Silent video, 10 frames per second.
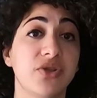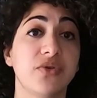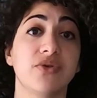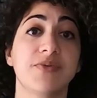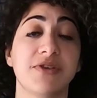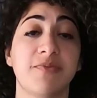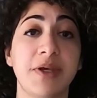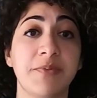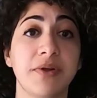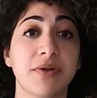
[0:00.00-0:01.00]
two groups of
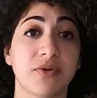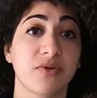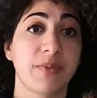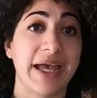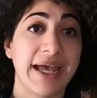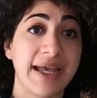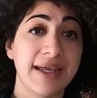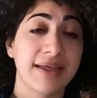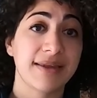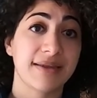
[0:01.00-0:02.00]
people, group
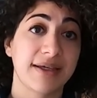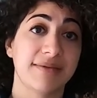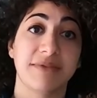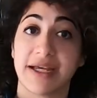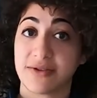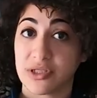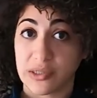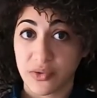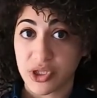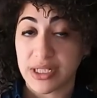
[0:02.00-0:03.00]
A gets
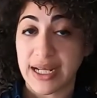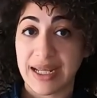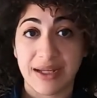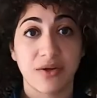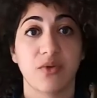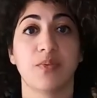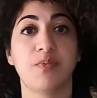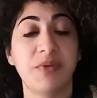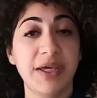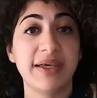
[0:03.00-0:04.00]
solution A,
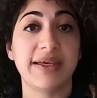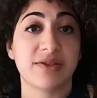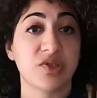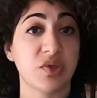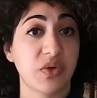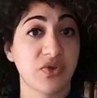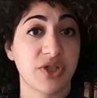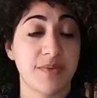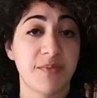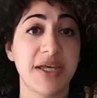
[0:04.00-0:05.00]
group B gets
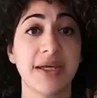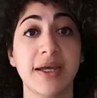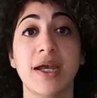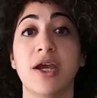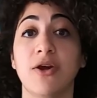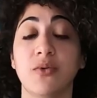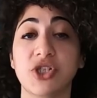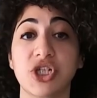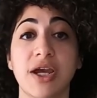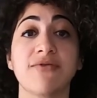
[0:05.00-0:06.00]
solution B.
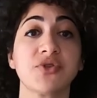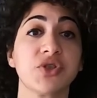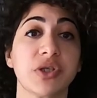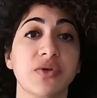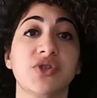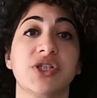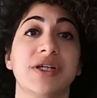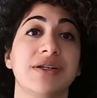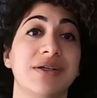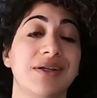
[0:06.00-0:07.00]
Whichever
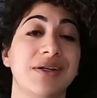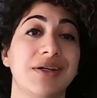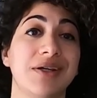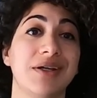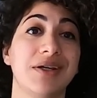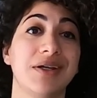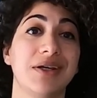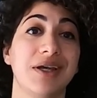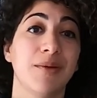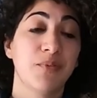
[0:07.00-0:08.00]
solution
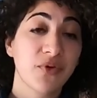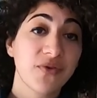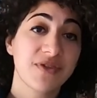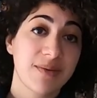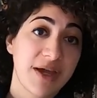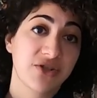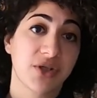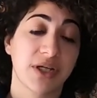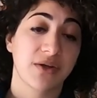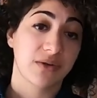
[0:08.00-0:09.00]
improves the
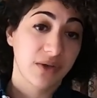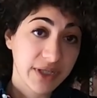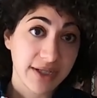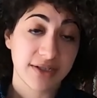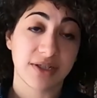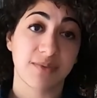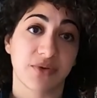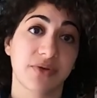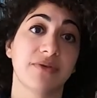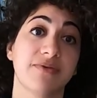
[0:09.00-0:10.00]
metric you're looking to
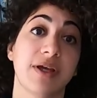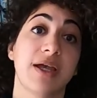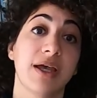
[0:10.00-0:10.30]
improve,